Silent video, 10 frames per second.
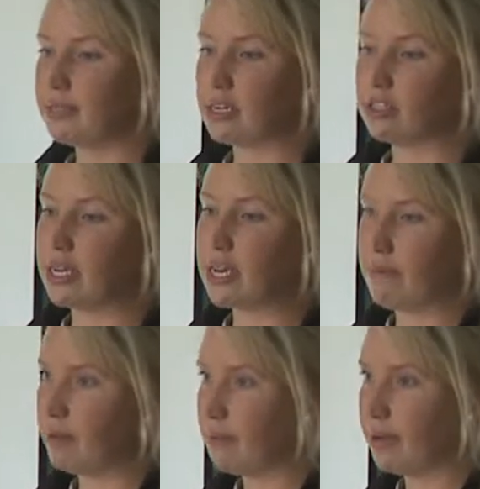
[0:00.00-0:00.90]
actually
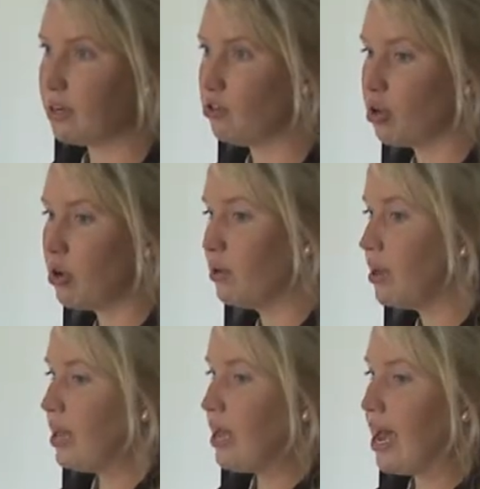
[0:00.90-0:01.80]
keeping them in control.
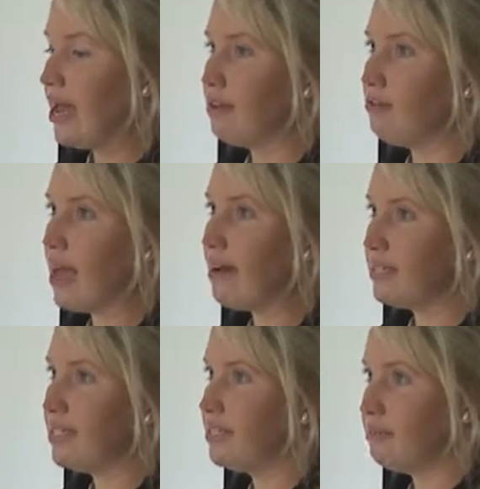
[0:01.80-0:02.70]
And if we have a
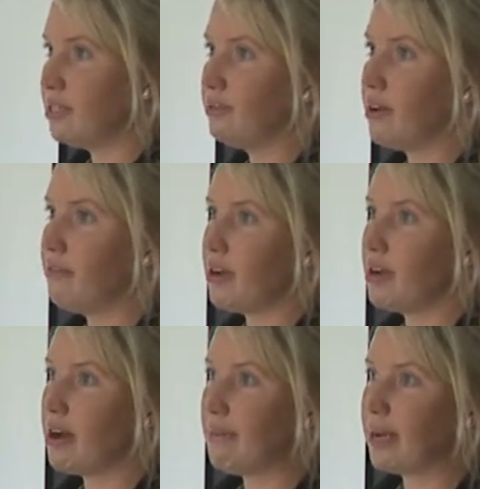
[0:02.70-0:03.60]
system that's very, very
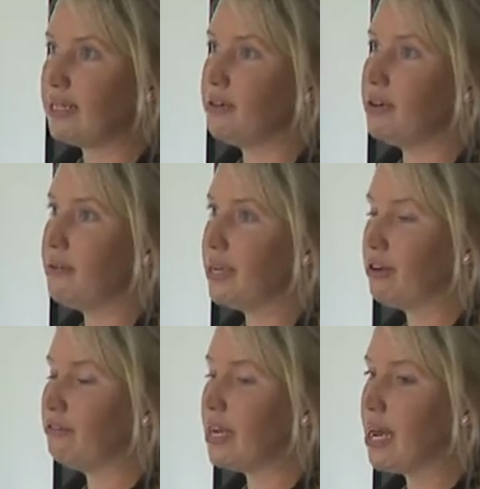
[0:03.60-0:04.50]
high in bacteria, we can
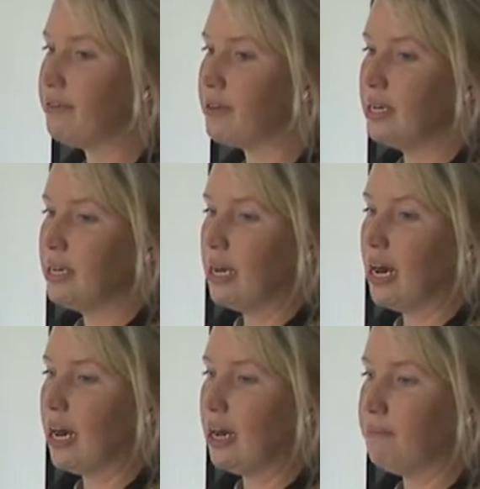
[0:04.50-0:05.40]
often have
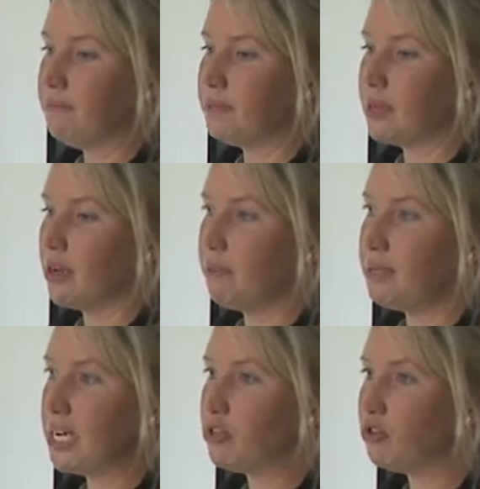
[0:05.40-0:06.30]

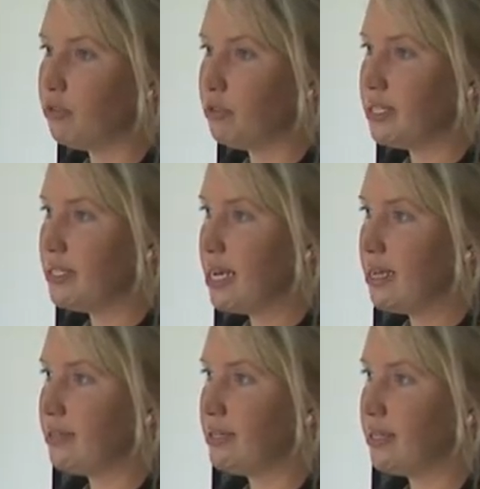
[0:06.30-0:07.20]
potential for
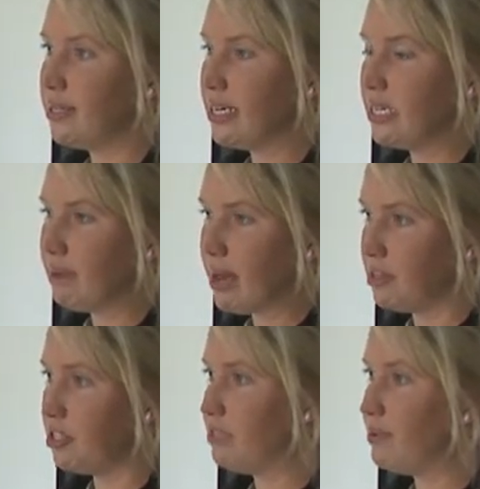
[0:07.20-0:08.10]
disease and disease
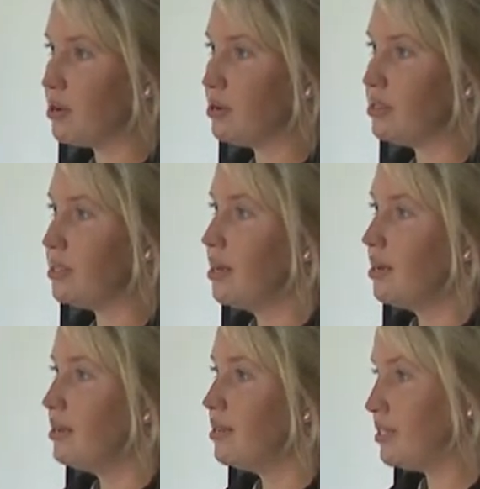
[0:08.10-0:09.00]
pathogens because
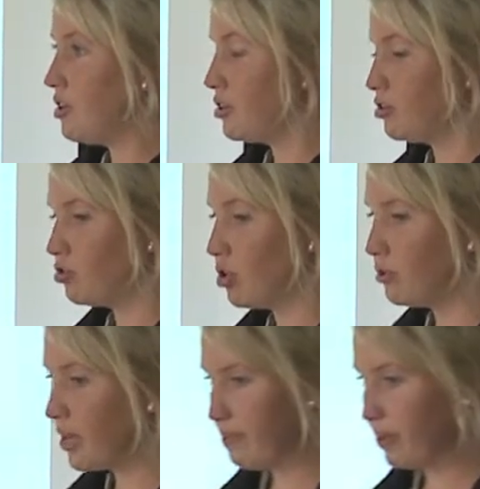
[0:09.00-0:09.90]
there's no
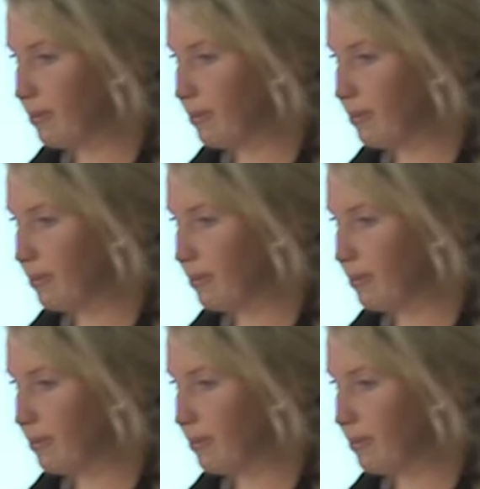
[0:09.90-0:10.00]
control keeping them